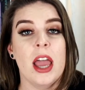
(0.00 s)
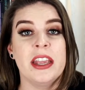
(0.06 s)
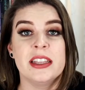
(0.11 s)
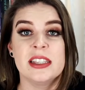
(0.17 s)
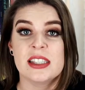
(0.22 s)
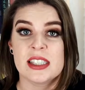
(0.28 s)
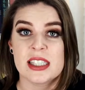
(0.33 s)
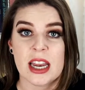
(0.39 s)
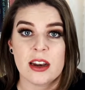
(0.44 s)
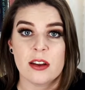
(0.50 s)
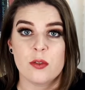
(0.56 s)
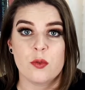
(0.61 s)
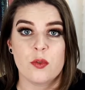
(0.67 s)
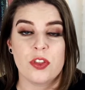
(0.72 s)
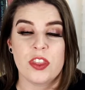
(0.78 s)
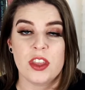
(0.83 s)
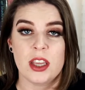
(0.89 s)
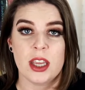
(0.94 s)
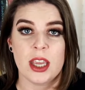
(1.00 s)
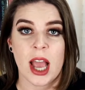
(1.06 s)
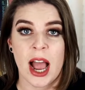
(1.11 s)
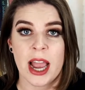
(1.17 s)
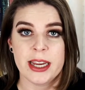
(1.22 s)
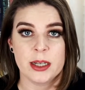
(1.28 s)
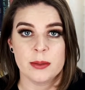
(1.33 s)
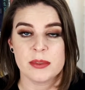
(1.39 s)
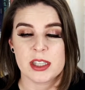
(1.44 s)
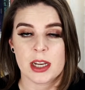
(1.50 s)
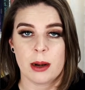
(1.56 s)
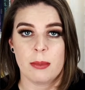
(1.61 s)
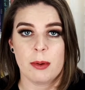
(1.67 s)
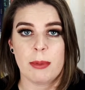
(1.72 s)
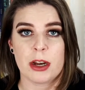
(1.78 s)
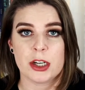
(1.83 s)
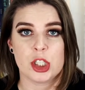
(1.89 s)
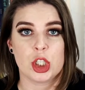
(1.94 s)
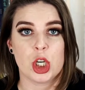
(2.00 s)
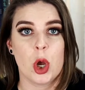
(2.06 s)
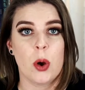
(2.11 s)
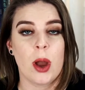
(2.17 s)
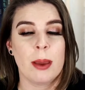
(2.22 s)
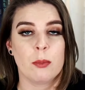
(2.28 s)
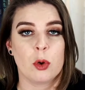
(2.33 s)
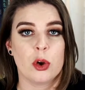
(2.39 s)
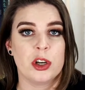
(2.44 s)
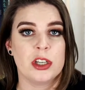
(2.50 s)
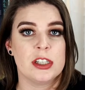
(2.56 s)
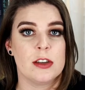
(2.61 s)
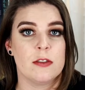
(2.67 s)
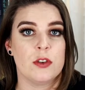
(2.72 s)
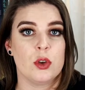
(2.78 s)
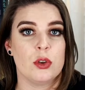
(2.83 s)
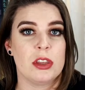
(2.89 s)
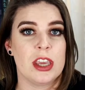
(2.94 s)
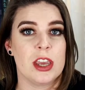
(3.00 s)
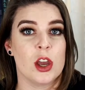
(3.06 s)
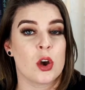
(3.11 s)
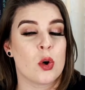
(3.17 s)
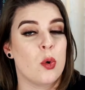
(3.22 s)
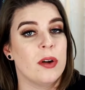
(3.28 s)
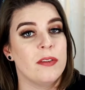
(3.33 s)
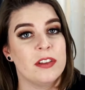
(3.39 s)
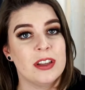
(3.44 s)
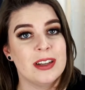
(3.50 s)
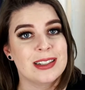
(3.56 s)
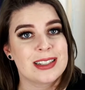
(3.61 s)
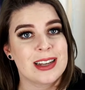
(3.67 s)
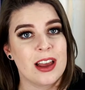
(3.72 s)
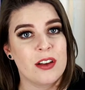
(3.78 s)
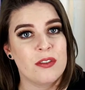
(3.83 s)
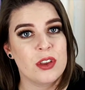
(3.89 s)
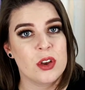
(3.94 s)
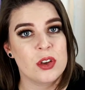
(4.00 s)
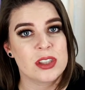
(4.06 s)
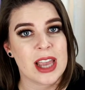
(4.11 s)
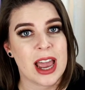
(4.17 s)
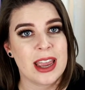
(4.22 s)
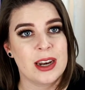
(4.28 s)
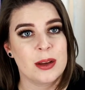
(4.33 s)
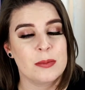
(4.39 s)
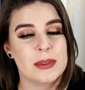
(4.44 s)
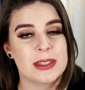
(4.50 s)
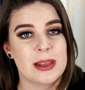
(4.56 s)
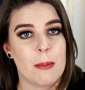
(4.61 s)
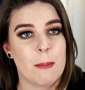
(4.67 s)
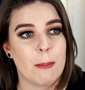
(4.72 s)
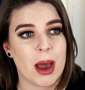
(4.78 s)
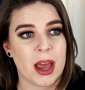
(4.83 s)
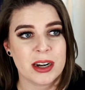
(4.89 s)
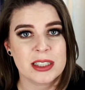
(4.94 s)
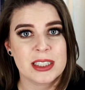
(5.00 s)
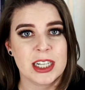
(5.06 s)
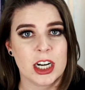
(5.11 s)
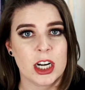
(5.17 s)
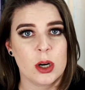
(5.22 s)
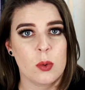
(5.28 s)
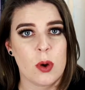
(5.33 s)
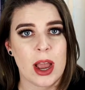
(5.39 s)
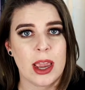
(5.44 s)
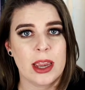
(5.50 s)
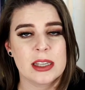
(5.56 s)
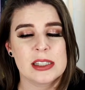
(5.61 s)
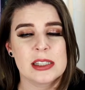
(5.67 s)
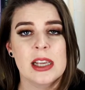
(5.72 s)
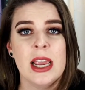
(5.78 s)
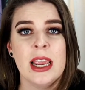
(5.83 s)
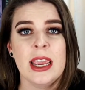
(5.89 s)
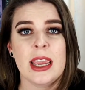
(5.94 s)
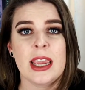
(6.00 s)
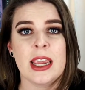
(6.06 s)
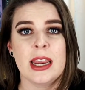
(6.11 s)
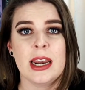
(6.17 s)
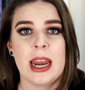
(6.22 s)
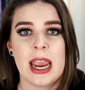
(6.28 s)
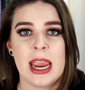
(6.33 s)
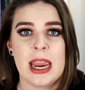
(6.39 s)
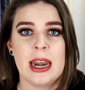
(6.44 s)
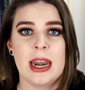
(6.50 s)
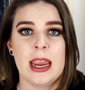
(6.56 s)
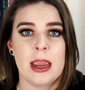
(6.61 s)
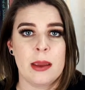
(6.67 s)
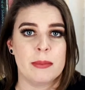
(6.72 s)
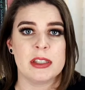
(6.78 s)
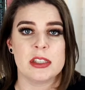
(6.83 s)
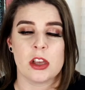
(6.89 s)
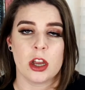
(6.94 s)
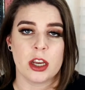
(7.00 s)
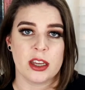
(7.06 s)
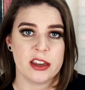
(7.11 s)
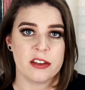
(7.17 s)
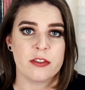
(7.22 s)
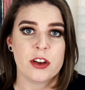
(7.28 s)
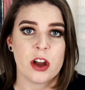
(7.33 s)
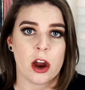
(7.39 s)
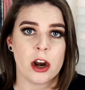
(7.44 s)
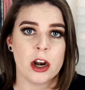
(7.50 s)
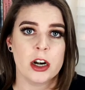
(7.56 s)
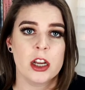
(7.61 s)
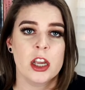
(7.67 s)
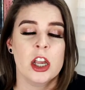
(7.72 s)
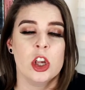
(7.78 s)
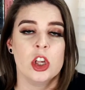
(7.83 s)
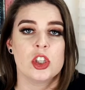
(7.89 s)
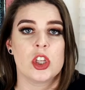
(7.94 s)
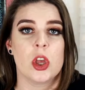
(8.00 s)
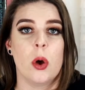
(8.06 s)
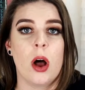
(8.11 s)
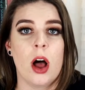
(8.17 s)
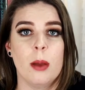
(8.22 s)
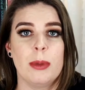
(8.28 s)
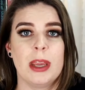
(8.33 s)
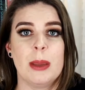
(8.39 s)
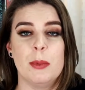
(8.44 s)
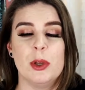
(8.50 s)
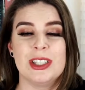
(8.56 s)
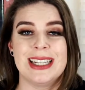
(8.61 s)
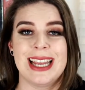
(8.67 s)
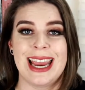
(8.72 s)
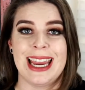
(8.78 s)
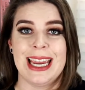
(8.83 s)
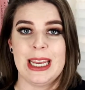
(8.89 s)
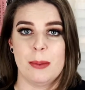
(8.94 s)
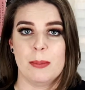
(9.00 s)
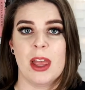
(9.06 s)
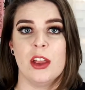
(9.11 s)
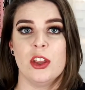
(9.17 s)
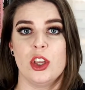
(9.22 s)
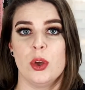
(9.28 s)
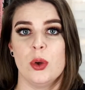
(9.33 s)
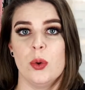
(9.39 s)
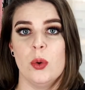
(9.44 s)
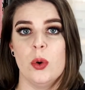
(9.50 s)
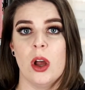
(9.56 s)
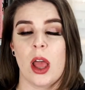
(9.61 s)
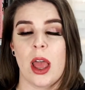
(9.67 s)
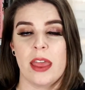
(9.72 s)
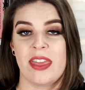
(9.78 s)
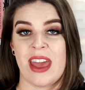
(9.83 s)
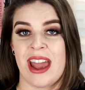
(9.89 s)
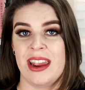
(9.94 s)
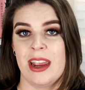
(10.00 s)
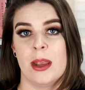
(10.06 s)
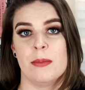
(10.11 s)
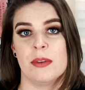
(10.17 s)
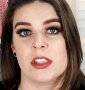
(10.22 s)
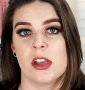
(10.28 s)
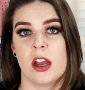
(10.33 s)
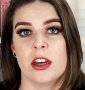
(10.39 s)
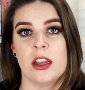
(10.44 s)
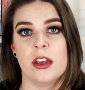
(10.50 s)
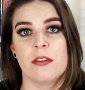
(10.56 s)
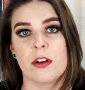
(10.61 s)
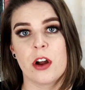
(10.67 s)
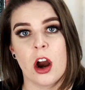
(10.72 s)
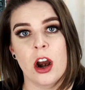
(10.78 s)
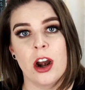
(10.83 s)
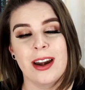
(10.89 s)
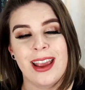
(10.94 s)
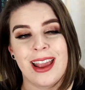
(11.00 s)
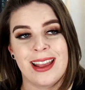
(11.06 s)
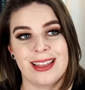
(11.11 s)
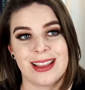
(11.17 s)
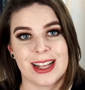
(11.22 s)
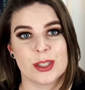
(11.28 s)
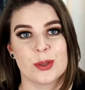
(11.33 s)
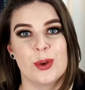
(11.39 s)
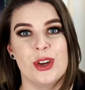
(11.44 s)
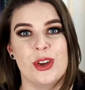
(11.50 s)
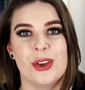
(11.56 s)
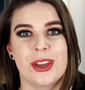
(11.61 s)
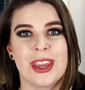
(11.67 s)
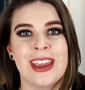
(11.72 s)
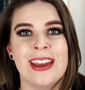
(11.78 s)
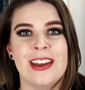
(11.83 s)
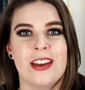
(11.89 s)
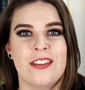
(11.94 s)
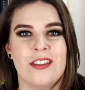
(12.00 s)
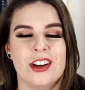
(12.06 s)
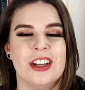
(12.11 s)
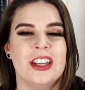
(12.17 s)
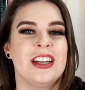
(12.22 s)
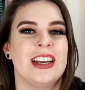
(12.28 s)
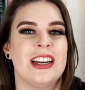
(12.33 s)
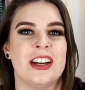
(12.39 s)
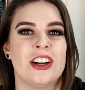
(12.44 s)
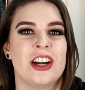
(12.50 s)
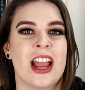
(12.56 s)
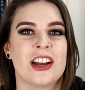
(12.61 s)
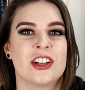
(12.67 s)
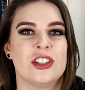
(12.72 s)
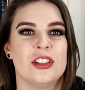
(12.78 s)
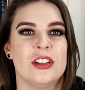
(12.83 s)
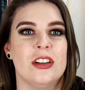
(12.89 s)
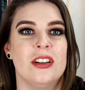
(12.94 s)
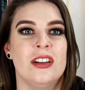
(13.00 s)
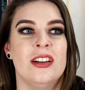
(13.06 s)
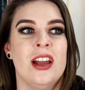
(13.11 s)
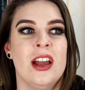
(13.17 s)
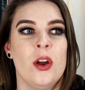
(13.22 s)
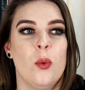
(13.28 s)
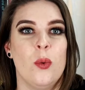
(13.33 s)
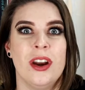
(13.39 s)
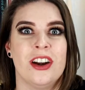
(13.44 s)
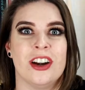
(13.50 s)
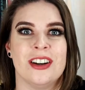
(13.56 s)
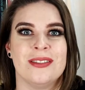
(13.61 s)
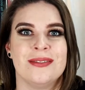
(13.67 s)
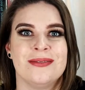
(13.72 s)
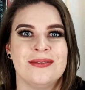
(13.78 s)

instead of the items that I'm about to show, I'm going to give you the equivalent of those items monetary wise in an Amazon gift card. So I'll be able to email you that Amazon gift card and that's what you'll get if you're an international winner.